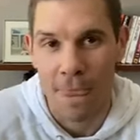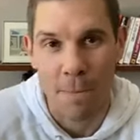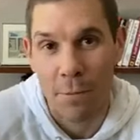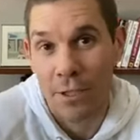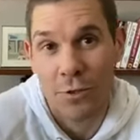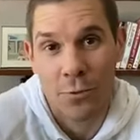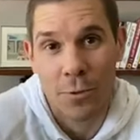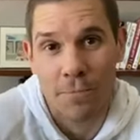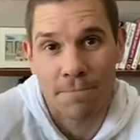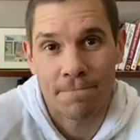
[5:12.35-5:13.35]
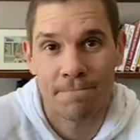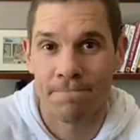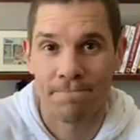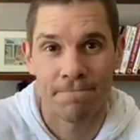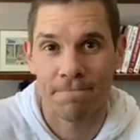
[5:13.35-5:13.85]
but it's true.
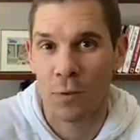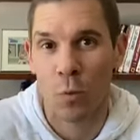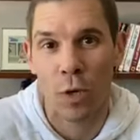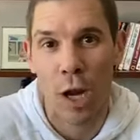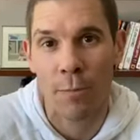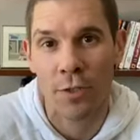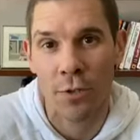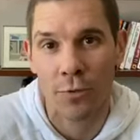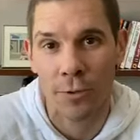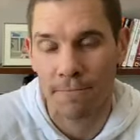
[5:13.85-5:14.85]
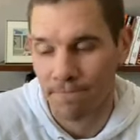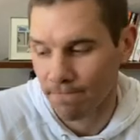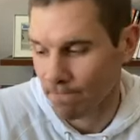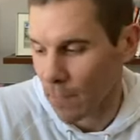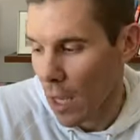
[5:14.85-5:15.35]
It's 100% true.
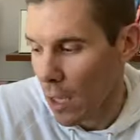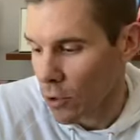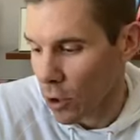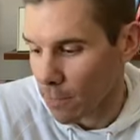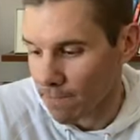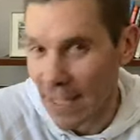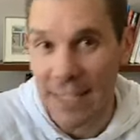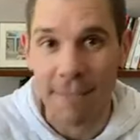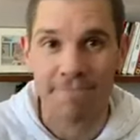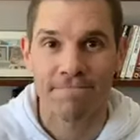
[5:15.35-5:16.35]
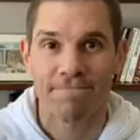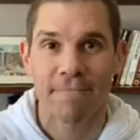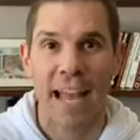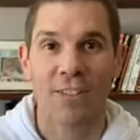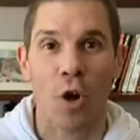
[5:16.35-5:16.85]
So that's it.
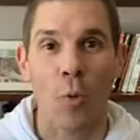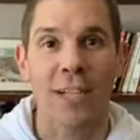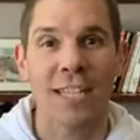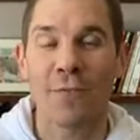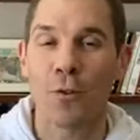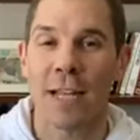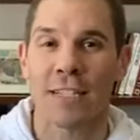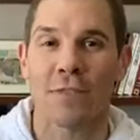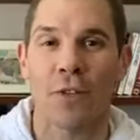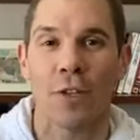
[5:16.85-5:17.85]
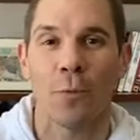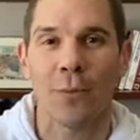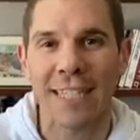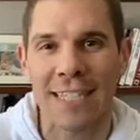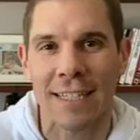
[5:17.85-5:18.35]
As always, if you like this video,
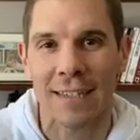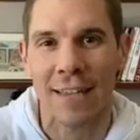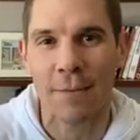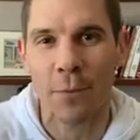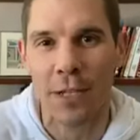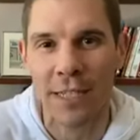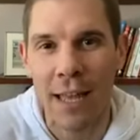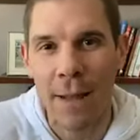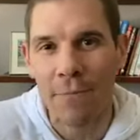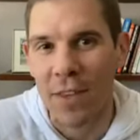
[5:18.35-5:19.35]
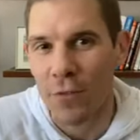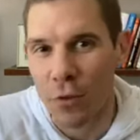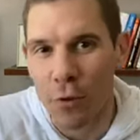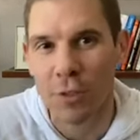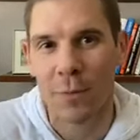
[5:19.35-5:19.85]
please hit the like button. If you
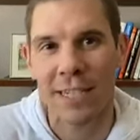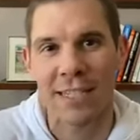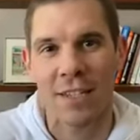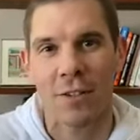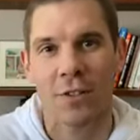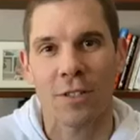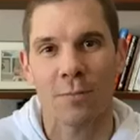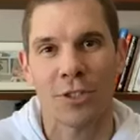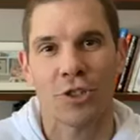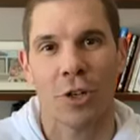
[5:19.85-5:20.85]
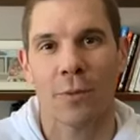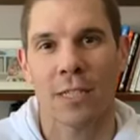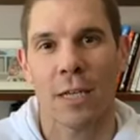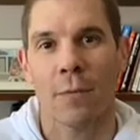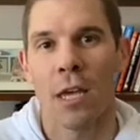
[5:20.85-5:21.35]
know someone that needs to hear this, please share it with
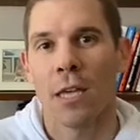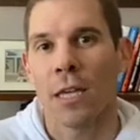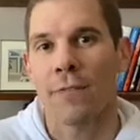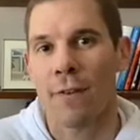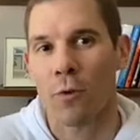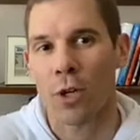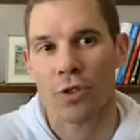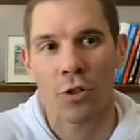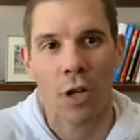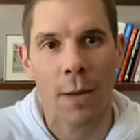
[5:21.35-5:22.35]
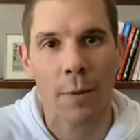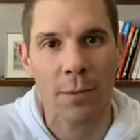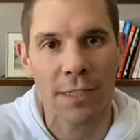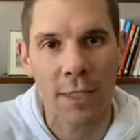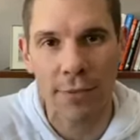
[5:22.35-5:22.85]
them. If you have a question or comment,
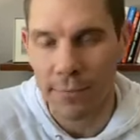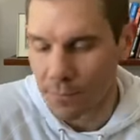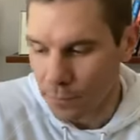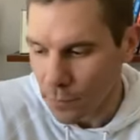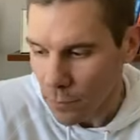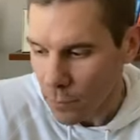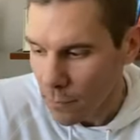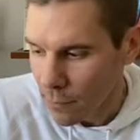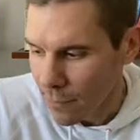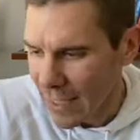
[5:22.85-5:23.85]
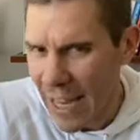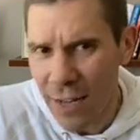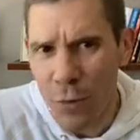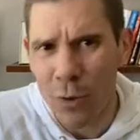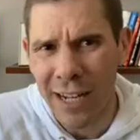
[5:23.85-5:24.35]
please leave it. And
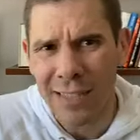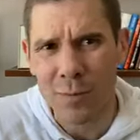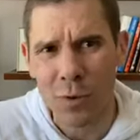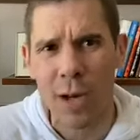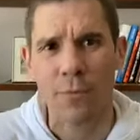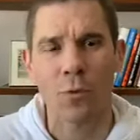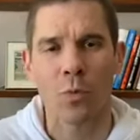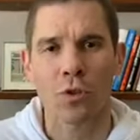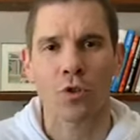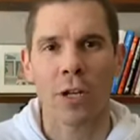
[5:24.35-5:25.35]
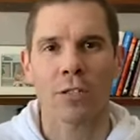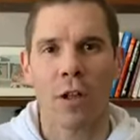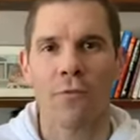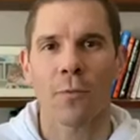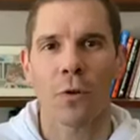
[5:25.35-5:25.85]
if you are not subscribed to the world's greatest
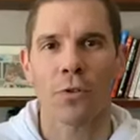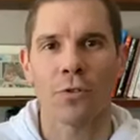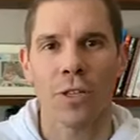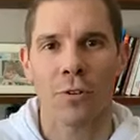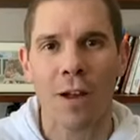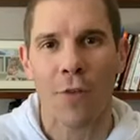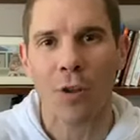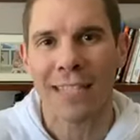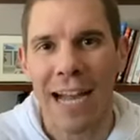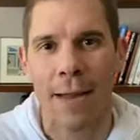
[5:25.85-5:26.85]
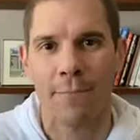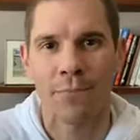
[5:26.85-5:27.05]
law firm owner newsletter of all time,